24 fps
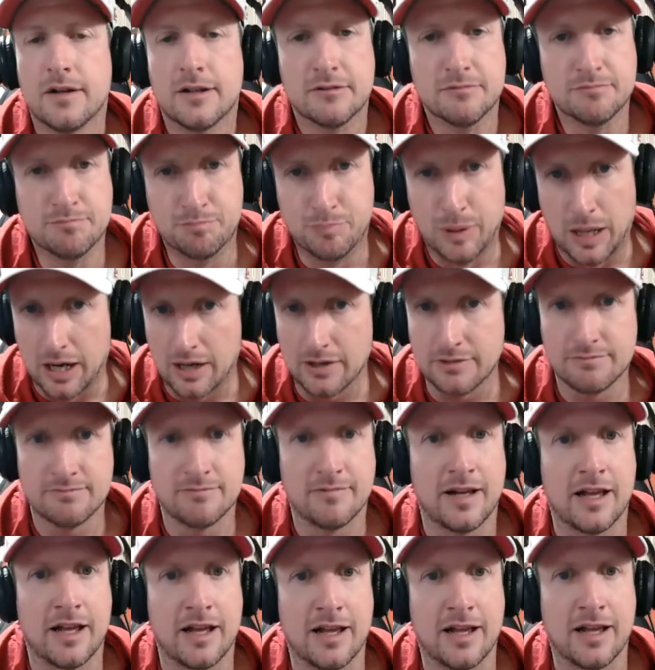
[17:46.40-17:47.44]
But
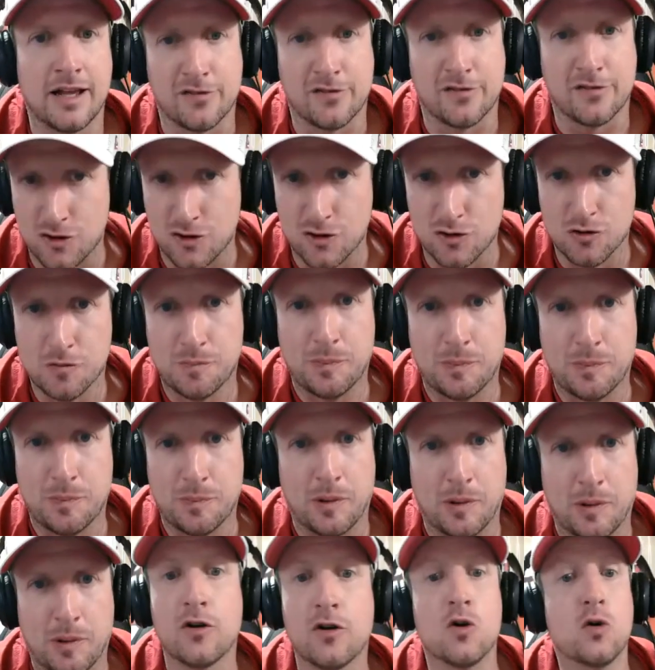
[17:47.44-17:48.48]
it's a new
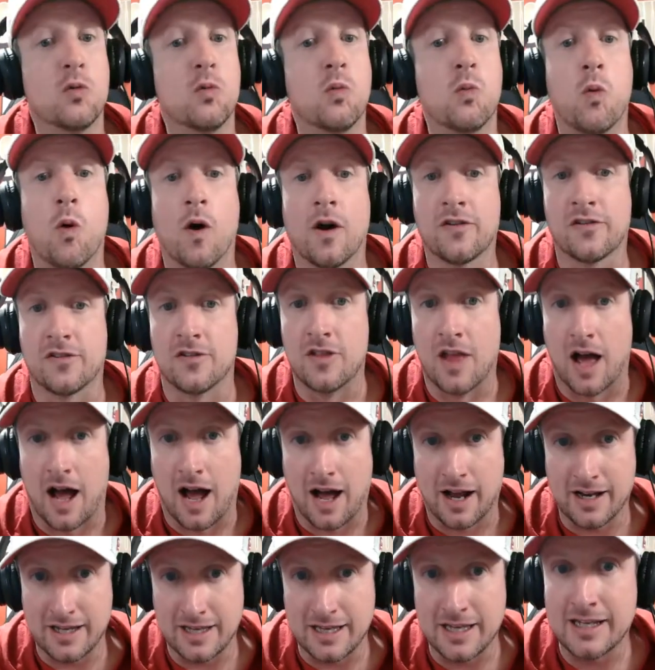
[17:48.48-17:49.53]
person who was
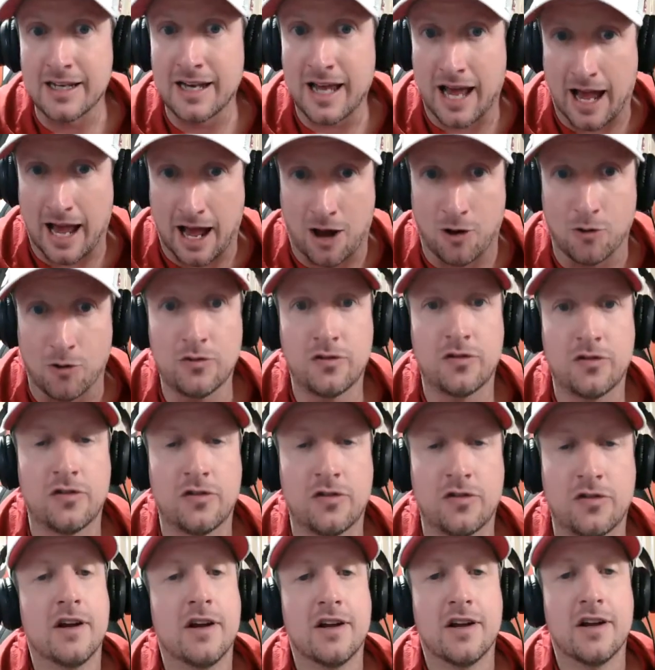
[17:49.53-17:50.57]
not in-house.
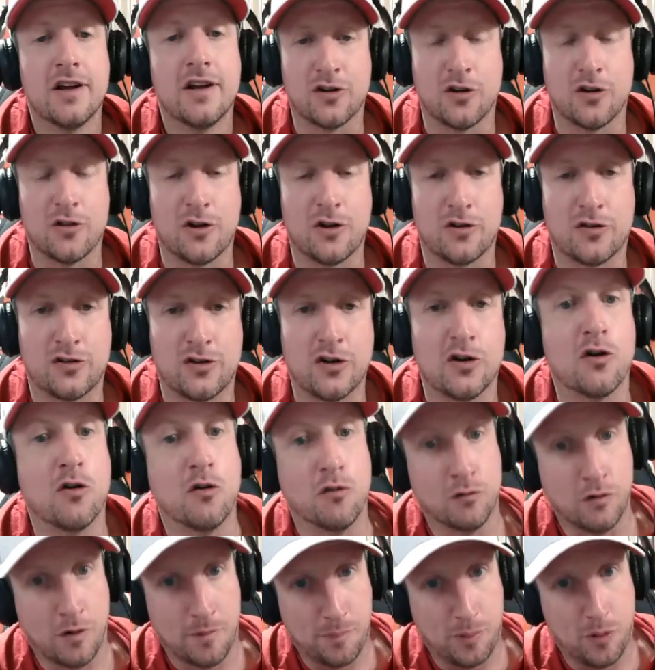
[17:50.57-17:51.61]
So there's
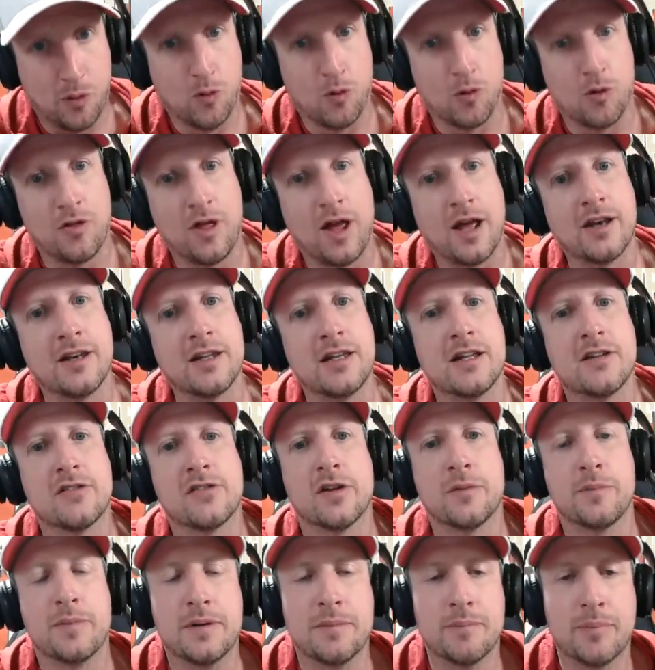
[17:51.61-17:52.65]
still rapport that needs
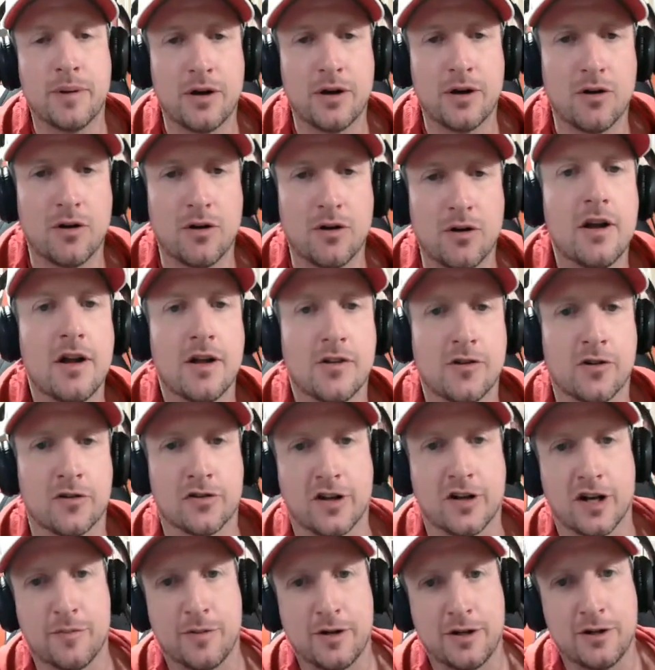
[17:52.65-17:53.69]
to be built. There's
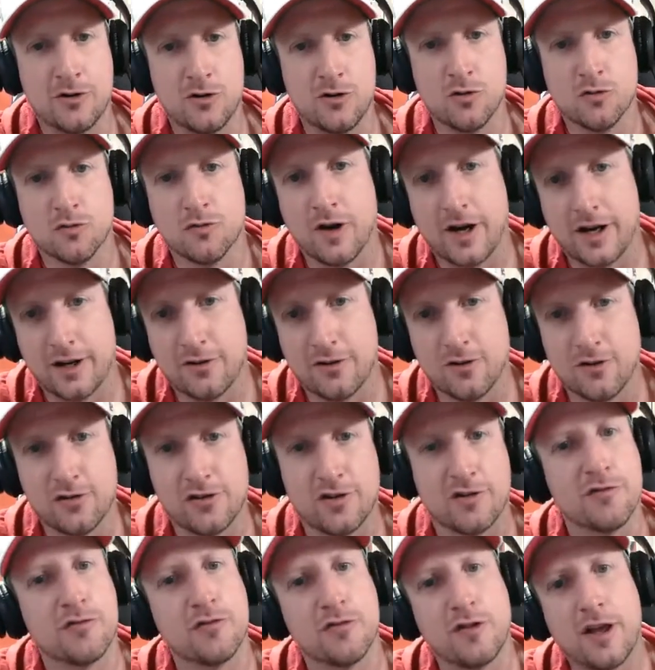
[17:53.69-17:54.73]
going to be new
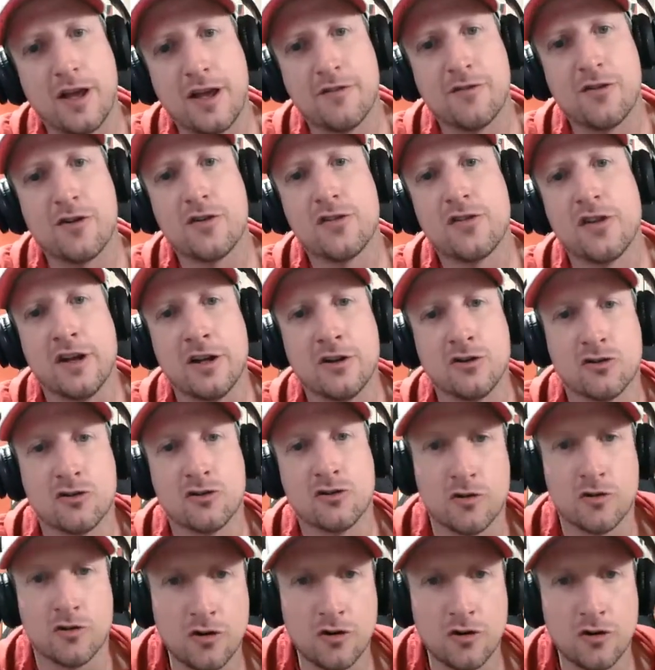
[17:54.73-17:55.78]
wrinkles and flavors
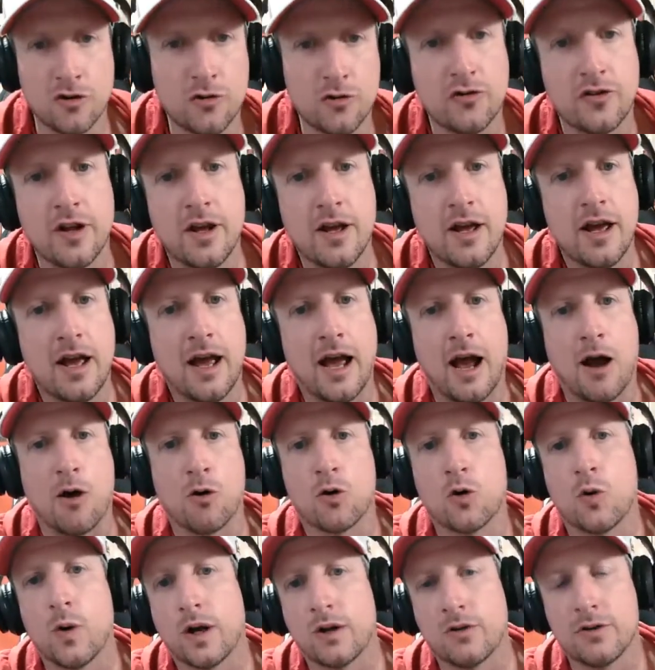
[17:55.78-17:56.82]
introduced. How
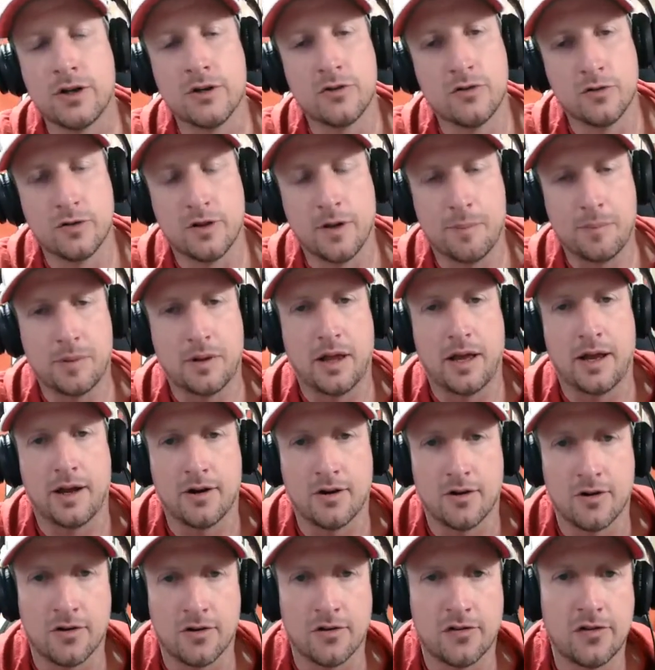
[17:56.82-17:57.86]
quickly do the
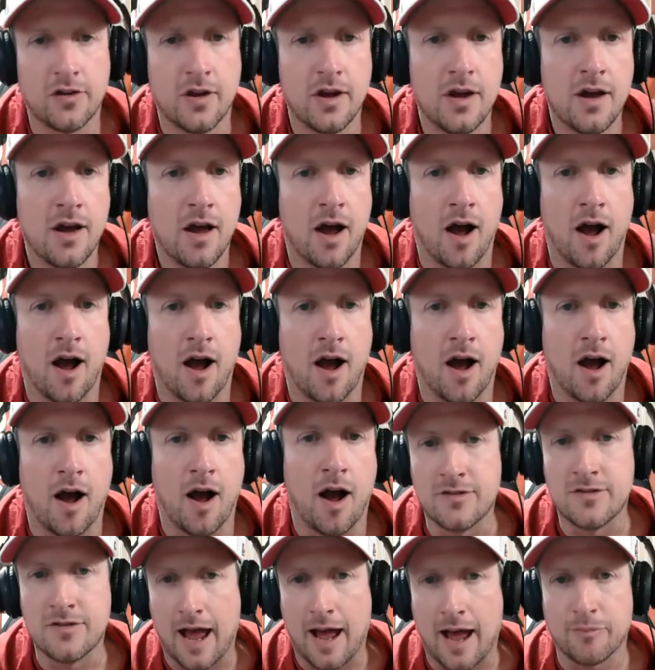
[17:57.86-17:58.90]
players
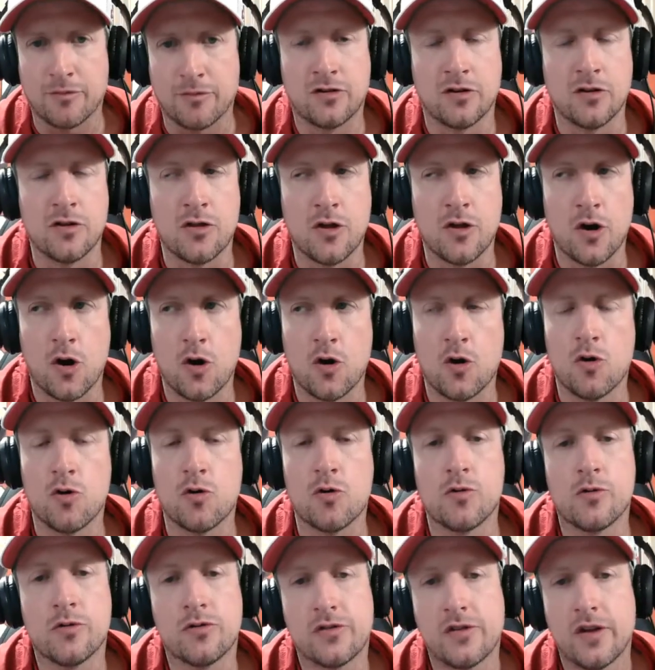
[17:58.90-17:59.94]
adapt to
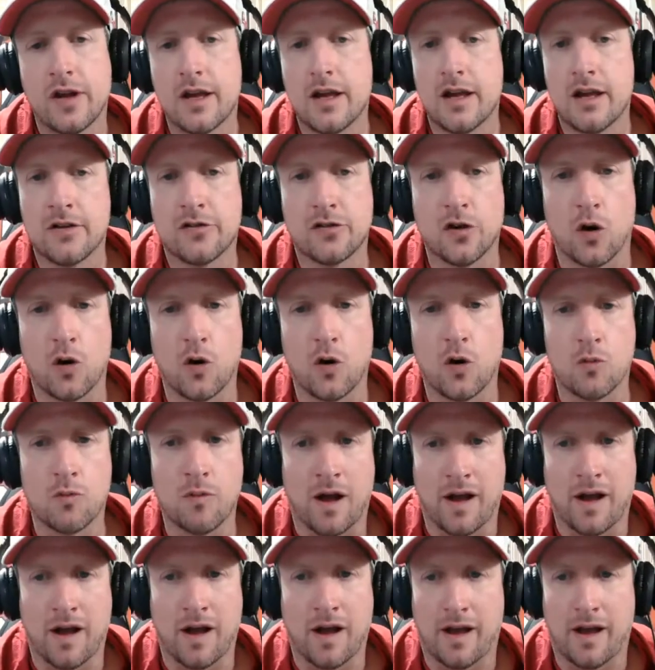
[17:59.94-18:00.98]
those? So
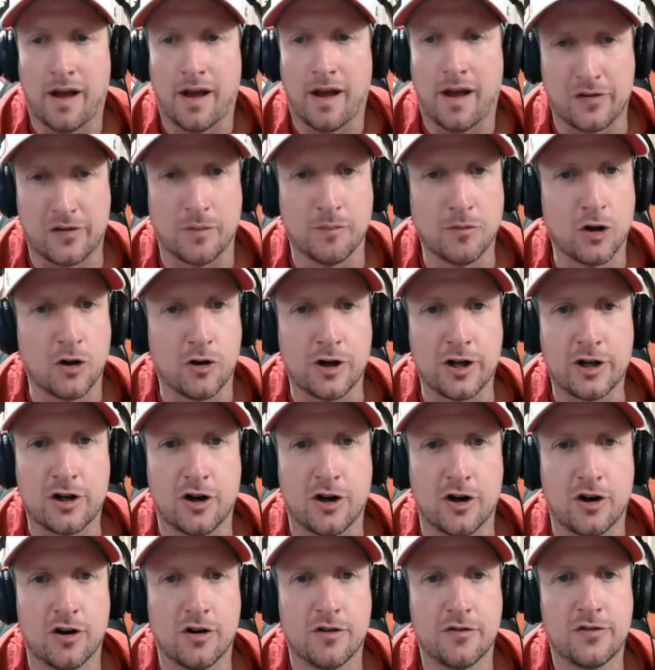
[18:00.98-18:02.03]
I expect some learning
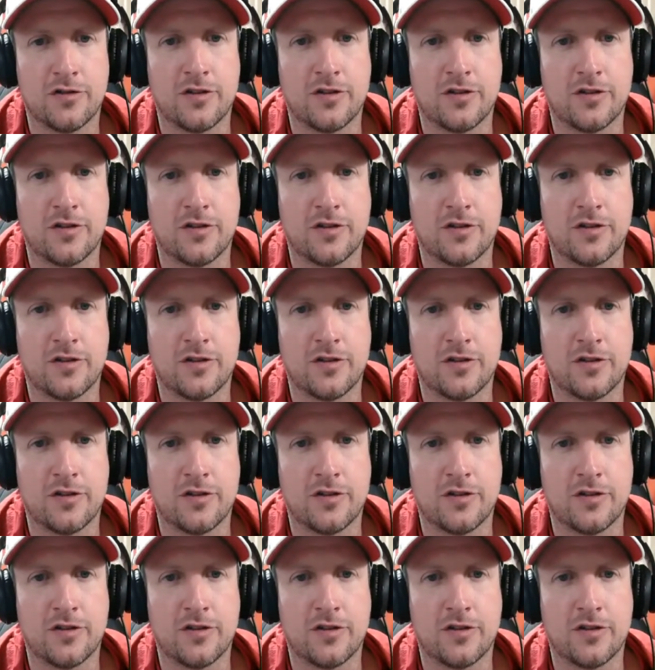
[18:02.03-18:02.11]
curves